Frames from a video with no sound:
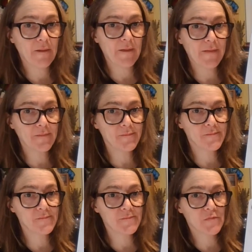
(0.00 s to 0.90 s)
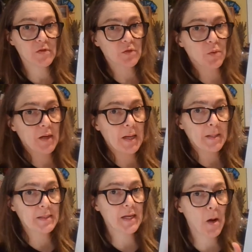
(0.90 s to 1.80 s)
Okay, it's going
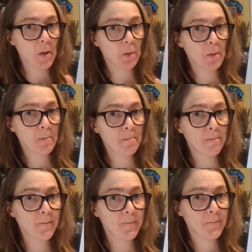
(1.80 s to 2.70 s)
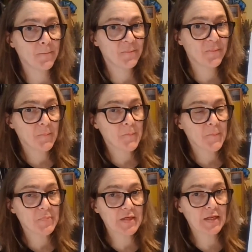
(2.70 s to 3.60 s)
down.
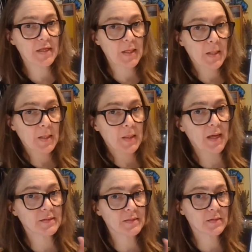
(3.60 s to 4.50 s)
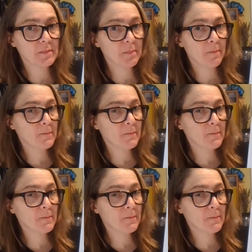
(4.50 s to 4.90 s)
It's getting less.